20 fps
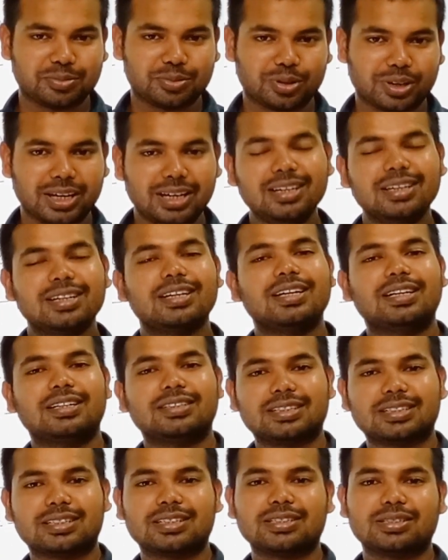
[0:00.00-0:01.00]
Okay,
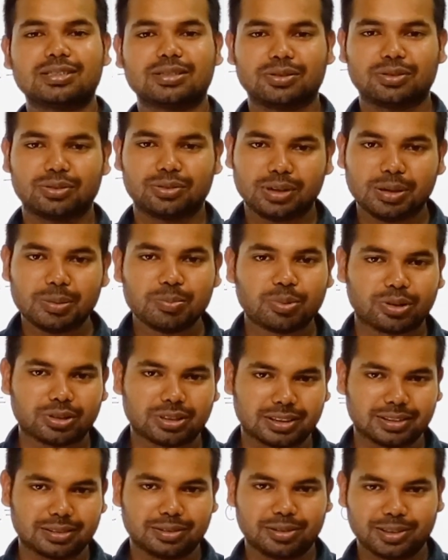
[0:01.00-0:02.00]
this is
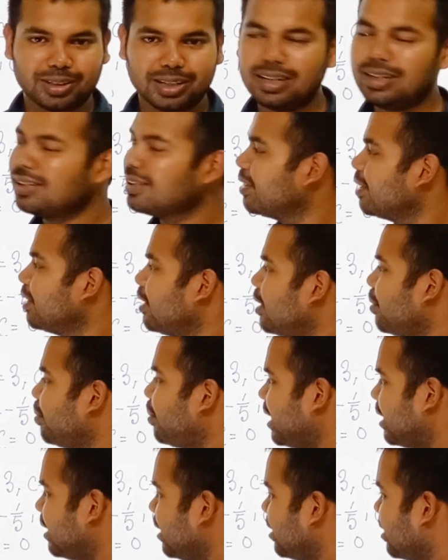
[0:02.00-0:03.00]
important. Okay,
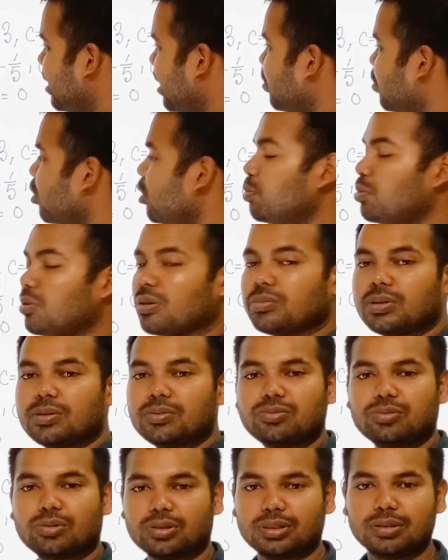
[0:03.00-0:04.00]
practice some more
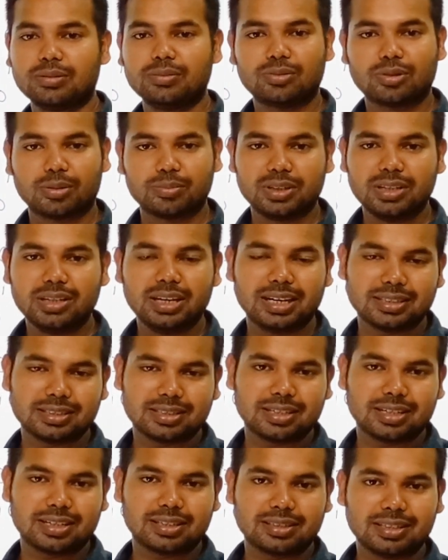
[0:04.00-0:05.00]
problem from the
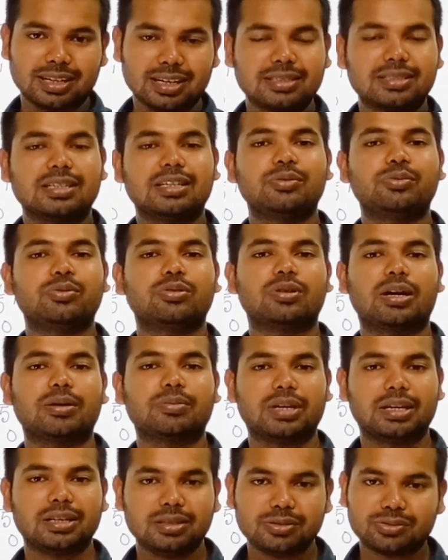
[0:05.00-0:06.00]
NCERT text. If you
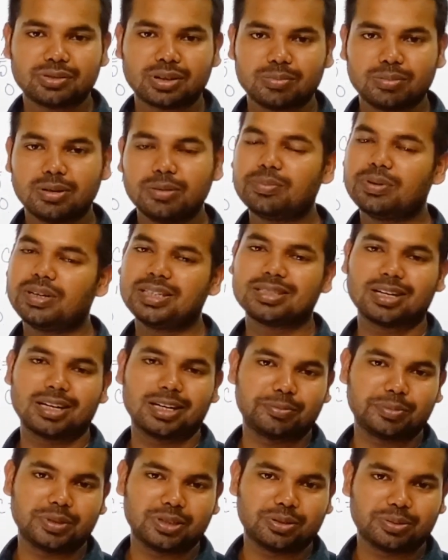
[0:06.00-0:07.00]
have any trouble, please
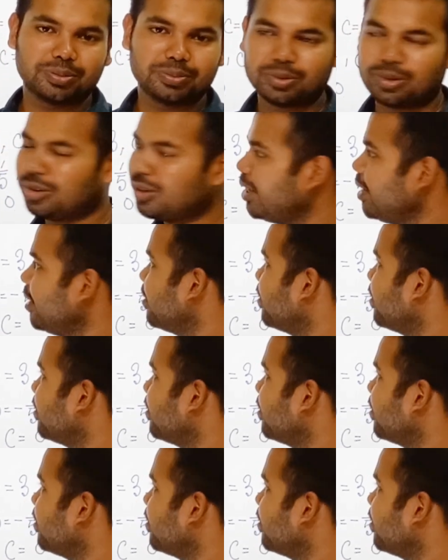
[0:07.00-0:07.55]
let me know. Okay.